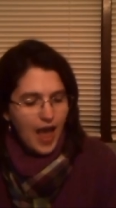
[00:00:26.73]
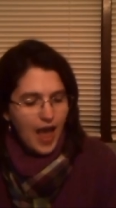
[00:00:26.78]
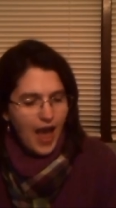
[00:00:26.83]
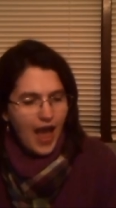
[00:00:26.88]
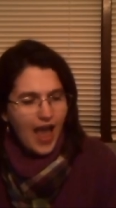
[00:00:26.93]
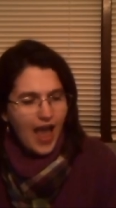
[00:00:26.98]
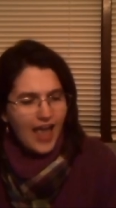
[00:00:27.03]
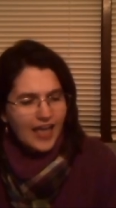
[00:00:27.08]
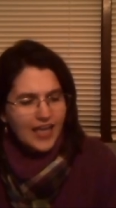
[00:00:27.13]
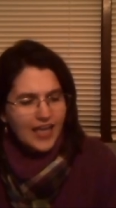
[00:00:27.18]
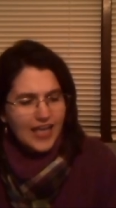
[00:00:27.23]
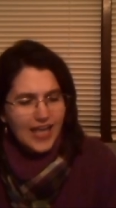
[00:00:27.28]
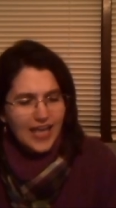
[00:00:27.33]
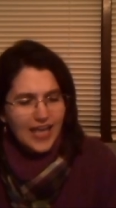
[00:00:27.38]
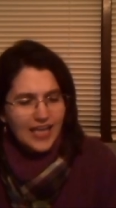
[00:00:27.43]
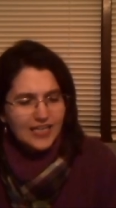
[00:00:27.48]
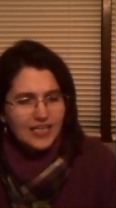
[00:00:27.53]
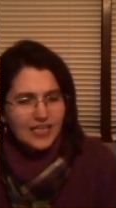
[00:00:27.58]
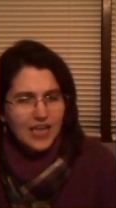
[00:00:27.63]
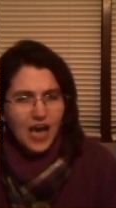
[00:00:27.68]
I
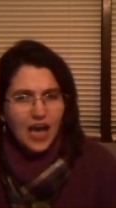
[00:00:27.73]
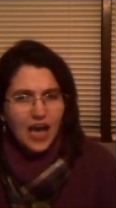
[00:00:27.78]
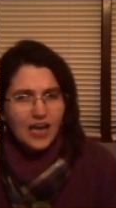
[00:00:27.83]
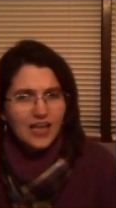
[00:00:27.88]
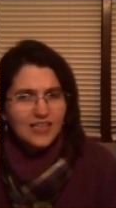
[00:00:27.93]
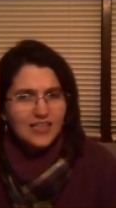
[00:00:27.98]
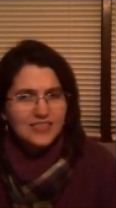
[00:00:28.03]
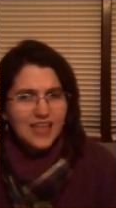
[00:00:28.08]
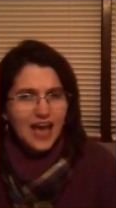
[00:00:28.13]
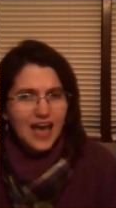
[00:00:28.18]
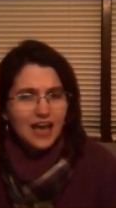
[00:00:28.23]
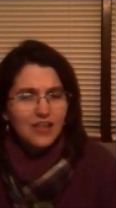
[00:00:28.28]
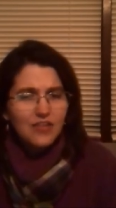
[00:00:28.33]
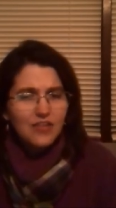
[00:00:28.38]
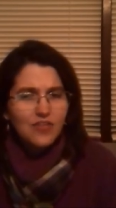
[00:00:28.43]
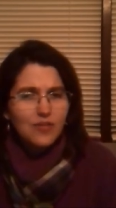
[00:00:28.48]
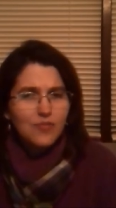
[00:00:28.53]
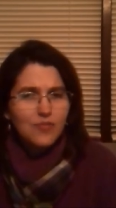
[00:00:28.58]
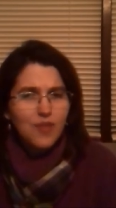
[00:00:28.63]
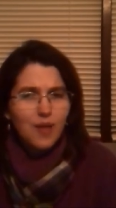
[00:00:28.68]
cannot exactly
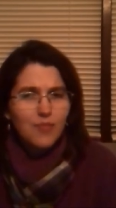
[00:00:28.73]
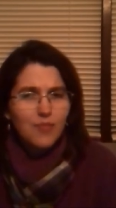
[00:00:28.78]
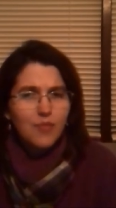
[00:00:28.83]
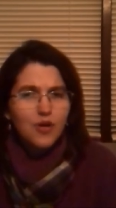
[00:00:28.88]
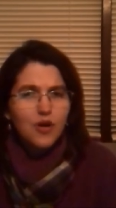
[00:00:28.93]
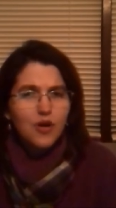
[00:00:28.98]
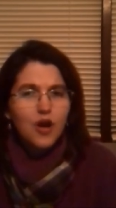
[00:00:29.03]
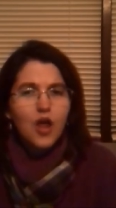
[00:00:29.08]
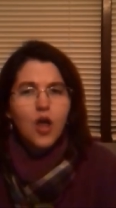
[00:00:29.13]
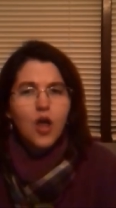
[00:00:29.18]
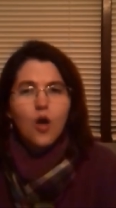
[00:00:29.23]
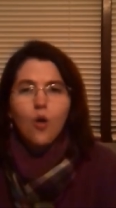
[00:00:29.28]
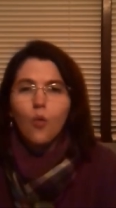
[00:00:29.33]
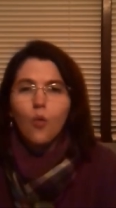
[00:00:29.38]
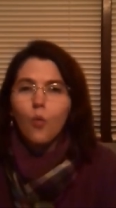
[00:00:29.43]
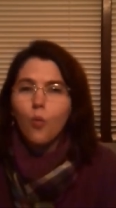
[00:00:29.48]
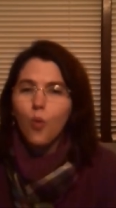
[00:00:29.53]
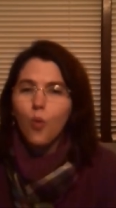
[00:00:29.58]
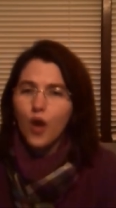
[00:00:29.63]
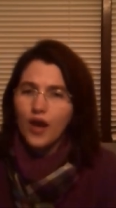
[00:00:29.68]
remember
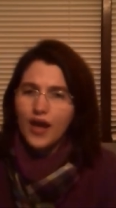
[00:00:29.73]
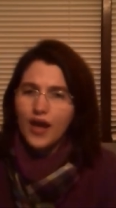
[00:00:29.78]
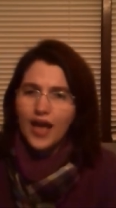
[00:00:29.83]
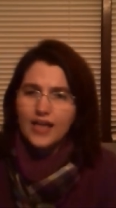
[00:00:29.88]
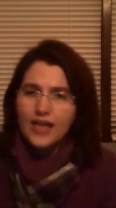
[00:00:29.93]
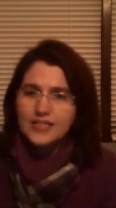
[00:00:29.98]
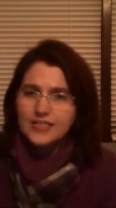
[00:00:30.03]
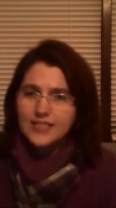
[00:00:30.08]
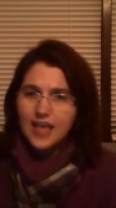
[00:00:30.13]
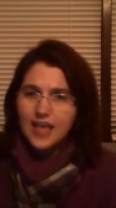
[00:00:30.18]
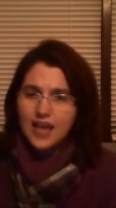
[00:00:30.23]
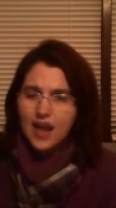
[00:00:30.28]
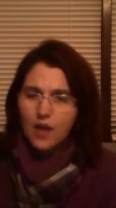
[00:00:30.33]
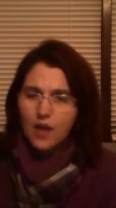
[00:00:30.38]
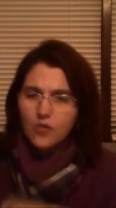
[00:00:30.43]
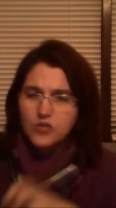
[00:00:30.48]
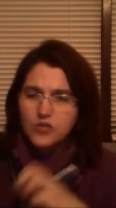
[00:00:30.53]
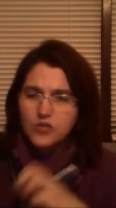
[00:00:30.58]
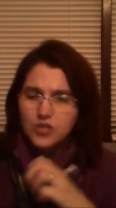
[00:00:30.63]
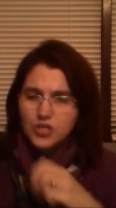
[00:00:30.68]
what I said I
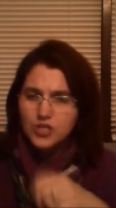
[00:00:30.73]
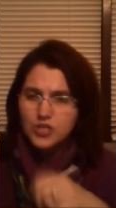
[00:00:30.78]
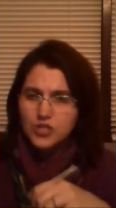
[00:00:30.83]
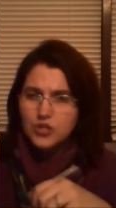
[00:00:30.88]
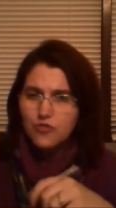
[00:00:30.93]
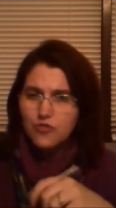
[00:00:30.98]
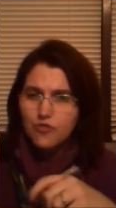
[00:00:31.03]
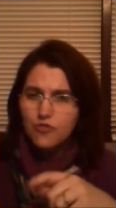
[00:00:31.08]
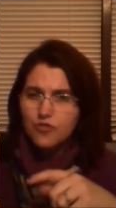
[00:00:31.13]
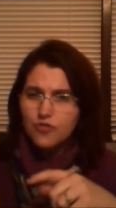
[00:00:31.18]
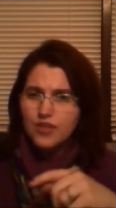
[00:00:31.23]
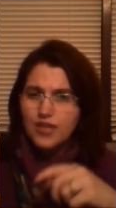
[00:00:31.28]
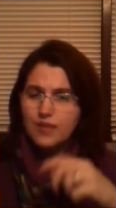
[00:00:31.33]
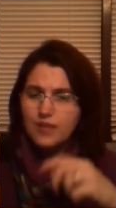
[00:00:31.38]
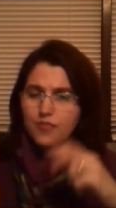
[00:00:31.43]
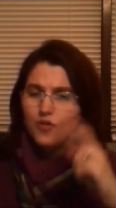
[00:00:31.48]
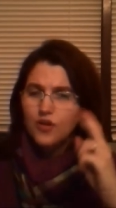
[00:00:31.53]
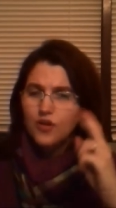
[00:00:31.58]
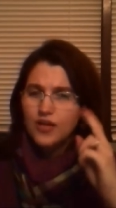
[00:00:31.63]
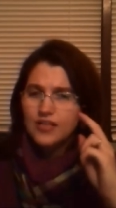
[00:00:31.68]
was going to do for the
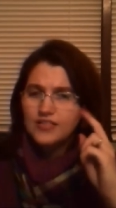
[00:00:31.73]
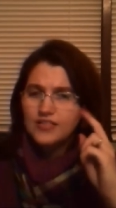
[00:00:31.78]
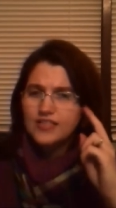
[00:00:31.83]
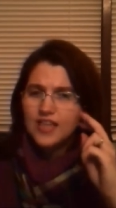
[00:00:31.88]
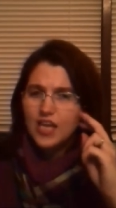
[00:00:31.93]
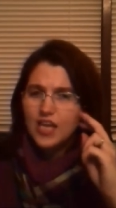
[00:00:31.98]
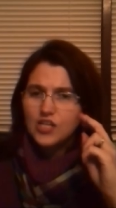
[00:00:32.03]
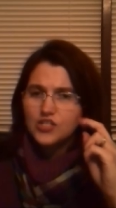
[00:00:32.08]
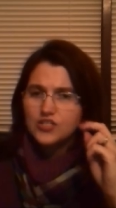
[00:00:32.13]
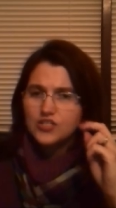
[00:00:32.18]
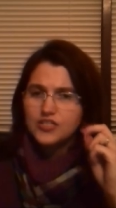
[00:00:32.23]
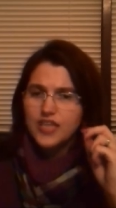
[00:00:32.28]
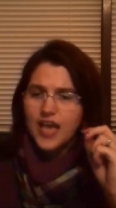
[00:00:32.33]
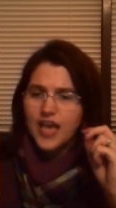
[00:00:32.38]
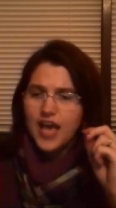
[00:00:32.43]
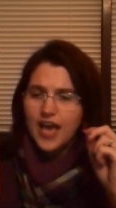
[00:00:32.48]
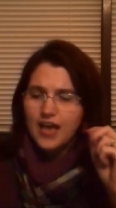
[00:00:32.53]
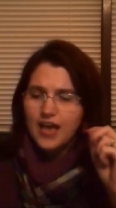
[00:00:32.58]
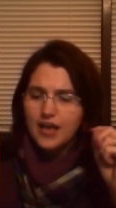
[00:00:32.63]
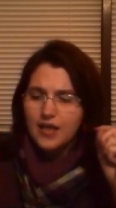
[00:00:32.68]
pronunciation
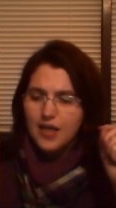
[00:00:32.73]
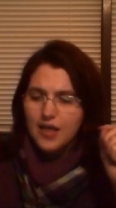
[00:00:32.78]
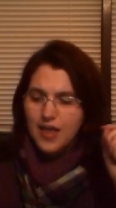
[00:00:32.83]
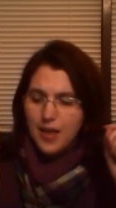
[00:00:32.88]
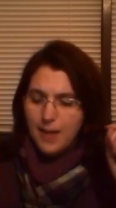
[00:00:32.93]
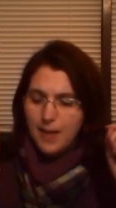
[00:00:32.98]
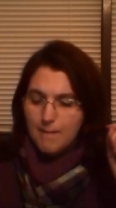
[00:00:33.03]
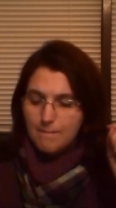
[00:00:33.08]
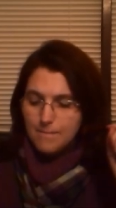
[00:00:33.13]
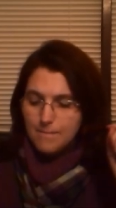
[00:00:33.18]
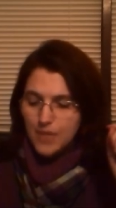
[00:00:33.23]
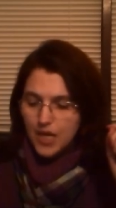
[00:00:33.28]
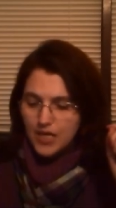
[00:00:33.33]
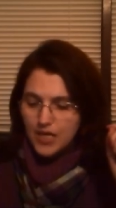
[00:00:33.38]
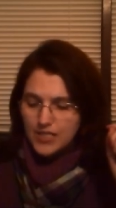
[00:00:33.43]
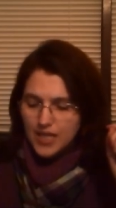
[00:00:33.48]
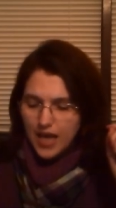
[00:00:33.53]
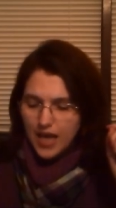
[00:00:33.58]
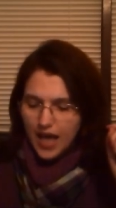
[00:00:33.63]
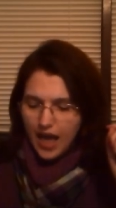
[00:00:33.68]
tag,
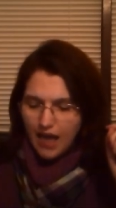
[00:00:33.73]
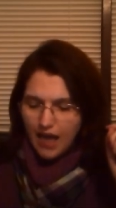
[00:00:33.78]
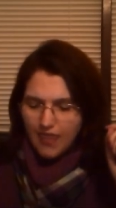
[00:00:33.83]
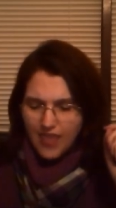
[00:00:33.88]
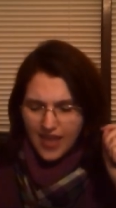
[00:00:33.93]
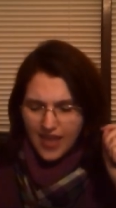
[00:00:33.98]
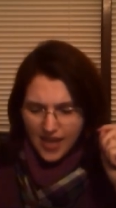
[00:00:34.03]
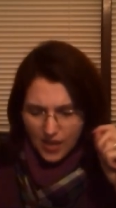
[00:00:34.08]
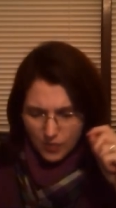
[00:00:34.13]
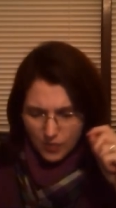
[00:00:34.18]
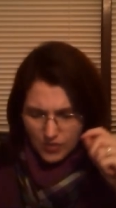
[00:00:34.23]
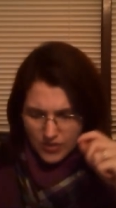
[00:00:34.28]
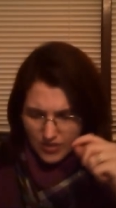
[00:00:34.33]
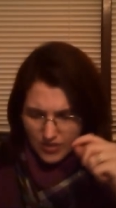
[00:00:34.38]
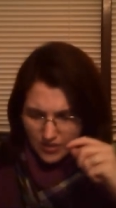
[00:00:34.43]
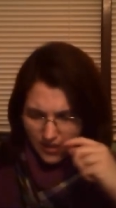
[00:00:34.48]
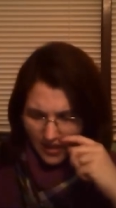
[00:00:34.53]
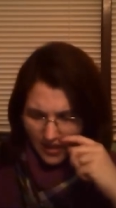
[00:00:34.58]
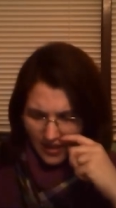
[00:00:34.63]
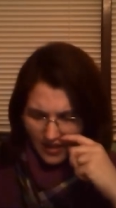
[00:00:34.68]
but I think it was
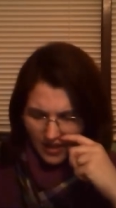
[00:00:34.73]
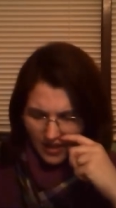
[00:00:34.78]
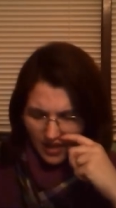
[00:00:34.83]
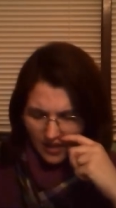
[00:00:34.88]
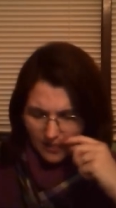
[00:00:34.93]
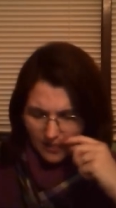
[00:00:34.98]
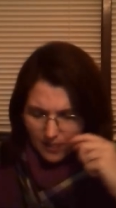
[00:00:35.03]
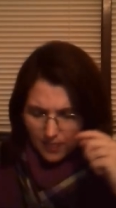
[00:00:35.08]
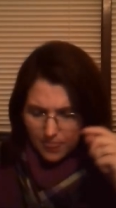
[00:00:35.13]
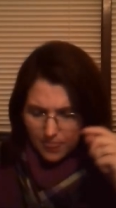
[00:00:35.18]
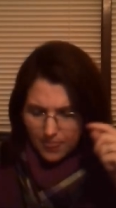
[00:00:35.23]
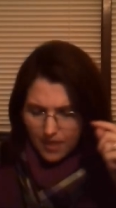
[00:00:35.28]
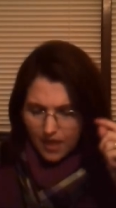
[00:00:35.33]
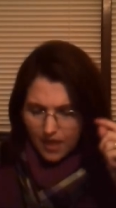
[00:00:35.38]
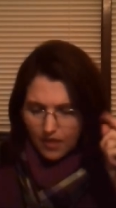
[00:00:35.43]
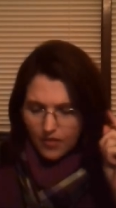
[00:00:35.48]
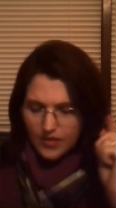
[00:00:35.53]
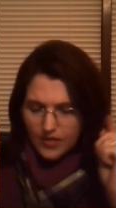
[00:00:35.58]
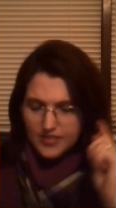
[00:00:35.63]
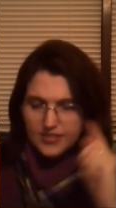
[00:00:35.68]
like
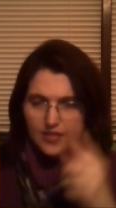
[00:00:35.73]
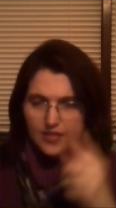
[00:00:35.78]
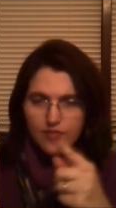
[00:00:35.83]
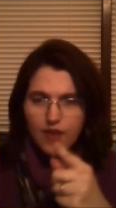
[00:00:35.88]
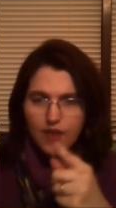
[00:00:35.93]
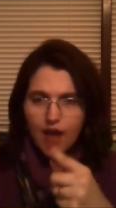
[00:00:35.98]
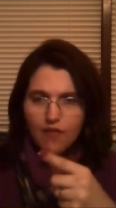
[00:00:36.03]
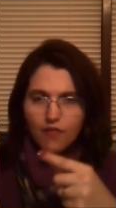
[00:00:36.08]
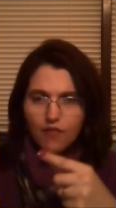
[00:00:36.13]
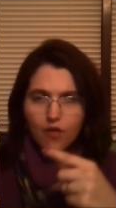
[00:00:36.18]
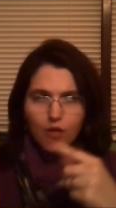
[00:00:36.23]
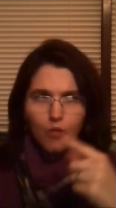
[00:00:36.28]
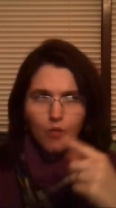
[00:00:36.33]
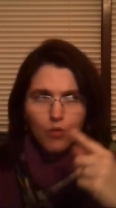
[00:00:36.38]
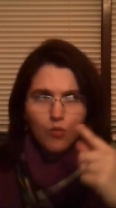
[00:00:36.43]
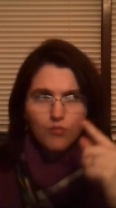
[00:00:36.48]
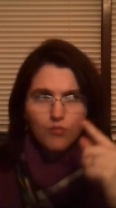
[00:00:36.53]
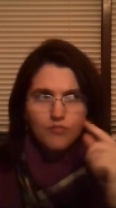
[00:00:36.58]
a list of a,